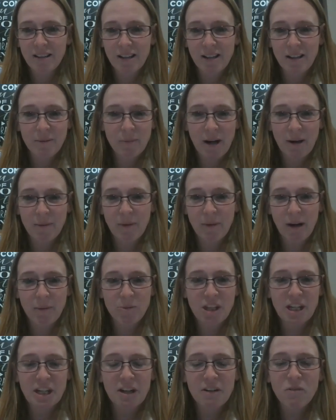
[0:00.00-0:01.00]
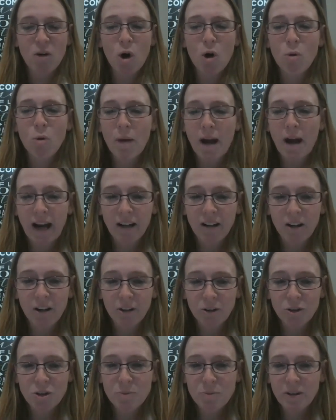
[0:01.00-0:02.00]
I'm thinking of OMAC,
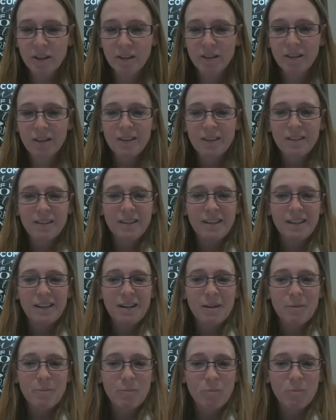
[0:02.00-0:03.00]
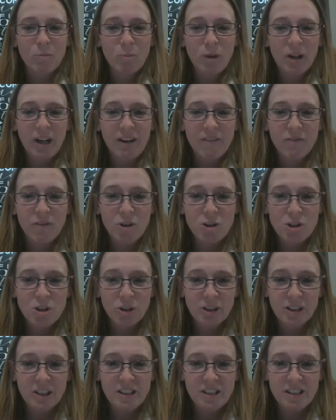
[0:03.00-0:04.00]
Congressman. When I first
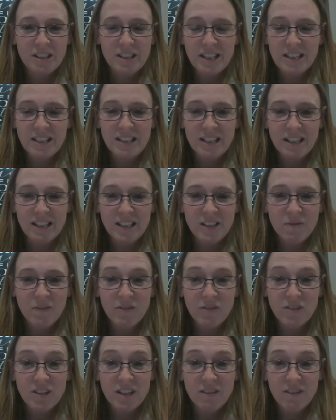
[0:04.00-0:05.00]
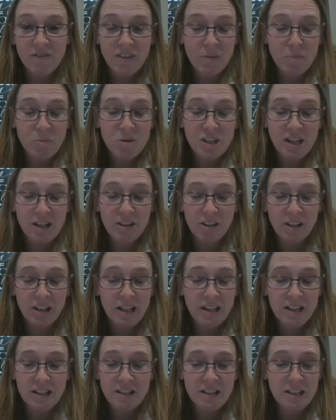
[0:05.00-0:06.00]
looked at the statistics, 50% of their
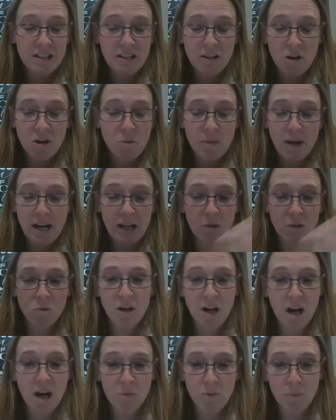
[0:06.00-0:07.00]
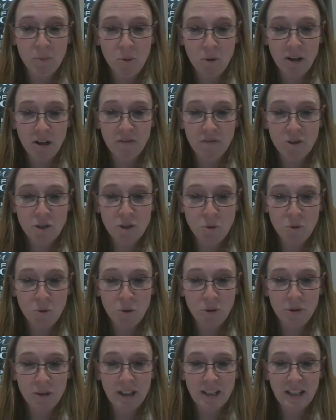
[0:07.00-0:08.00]
kids in OMAC were not reporting for
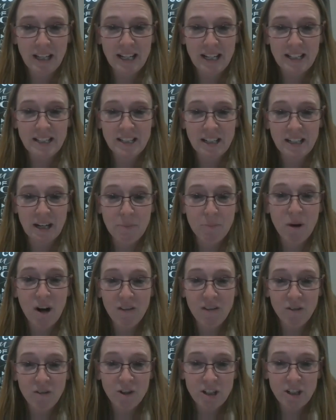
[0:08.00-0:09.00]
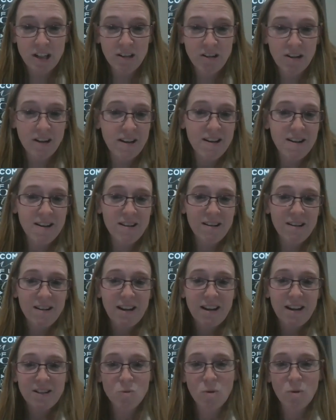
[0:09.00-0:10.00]
school. And that's an impoverished area
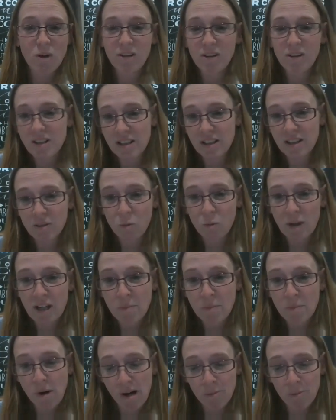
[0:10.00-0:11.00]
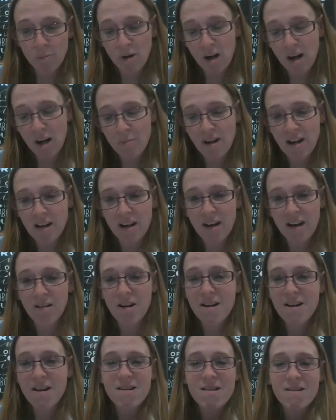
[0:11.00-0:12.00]
as well as a weak broadband
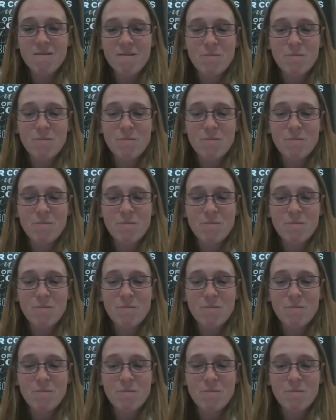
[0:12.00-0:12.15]
area.